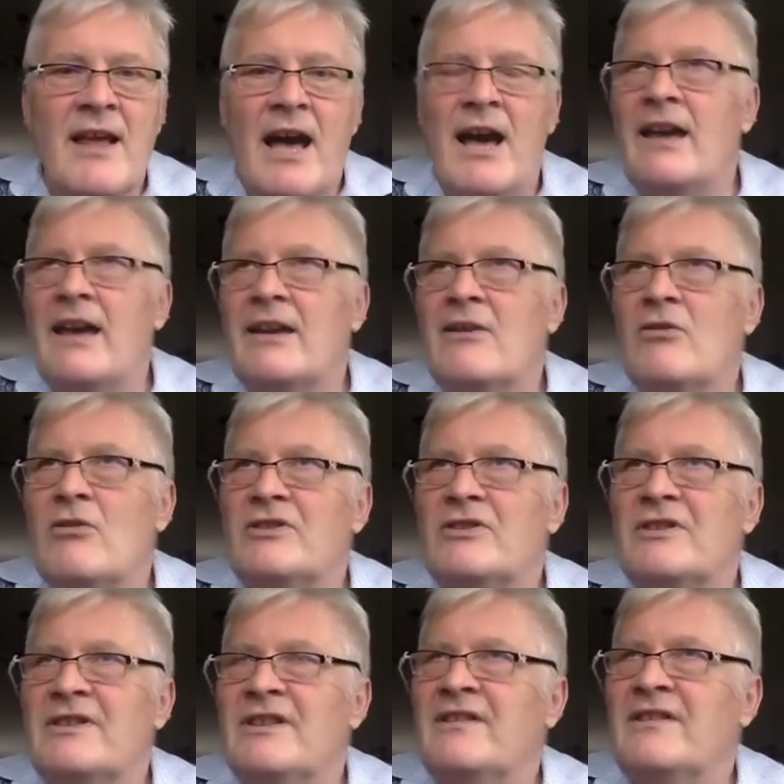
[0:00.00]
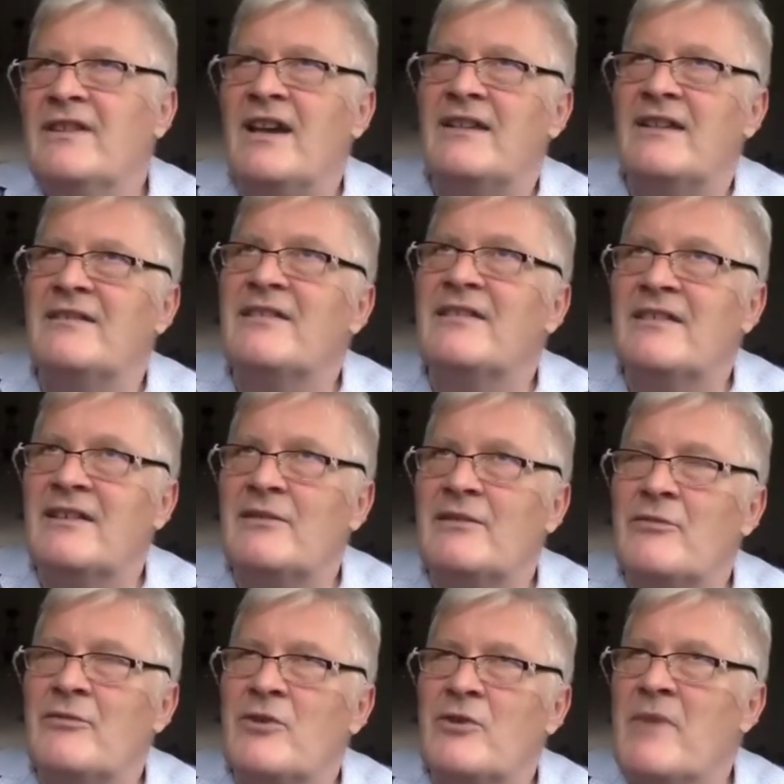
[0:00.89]
I got this answer
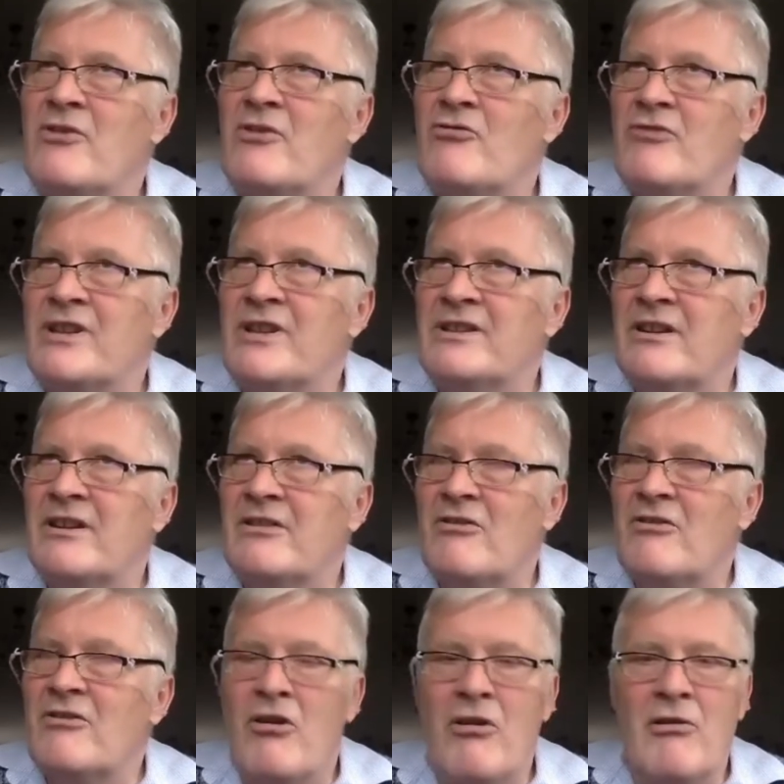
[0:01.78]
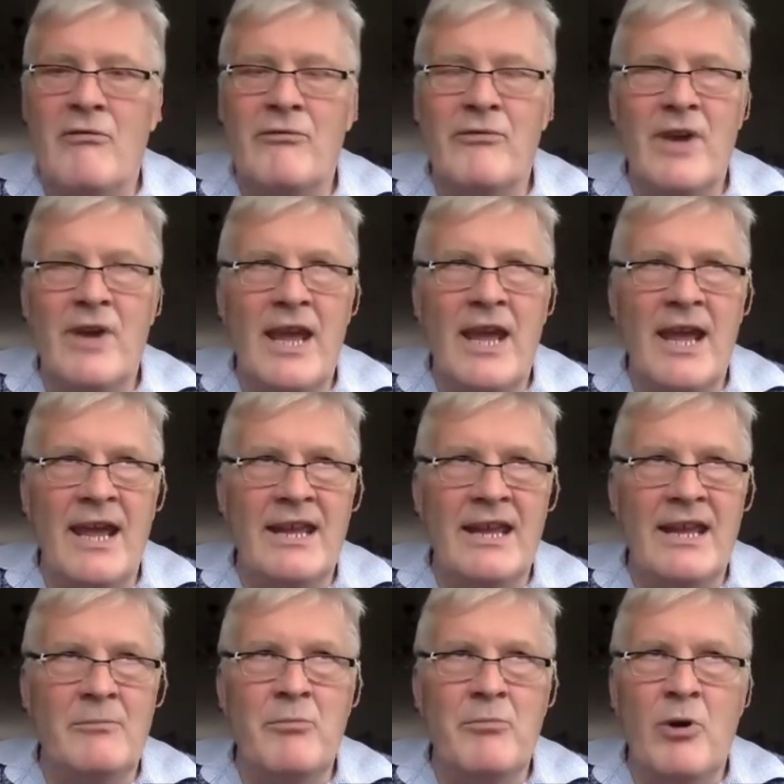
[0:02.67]
from a reader of
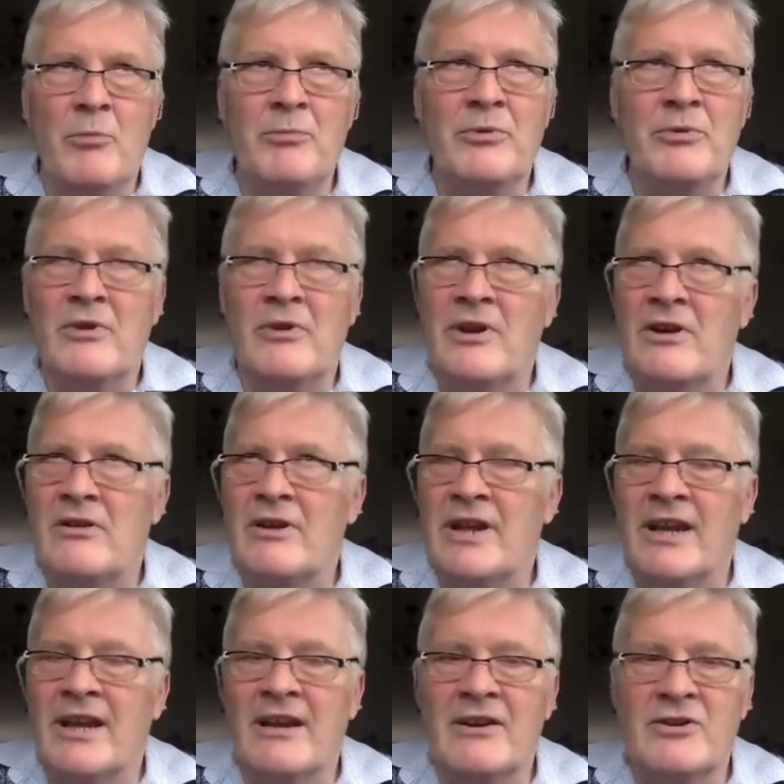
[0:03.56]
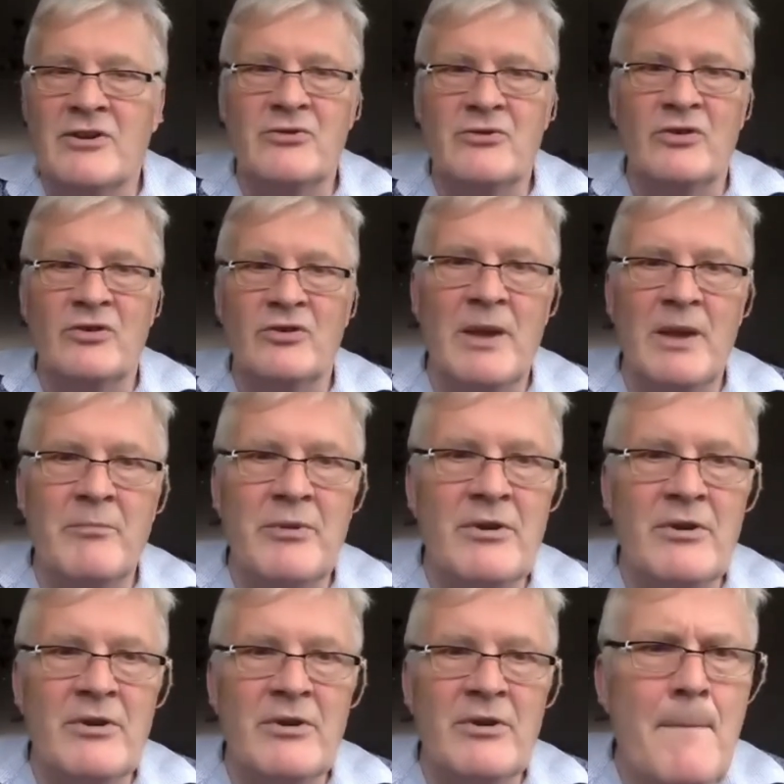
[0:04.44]
a popular English newspaper.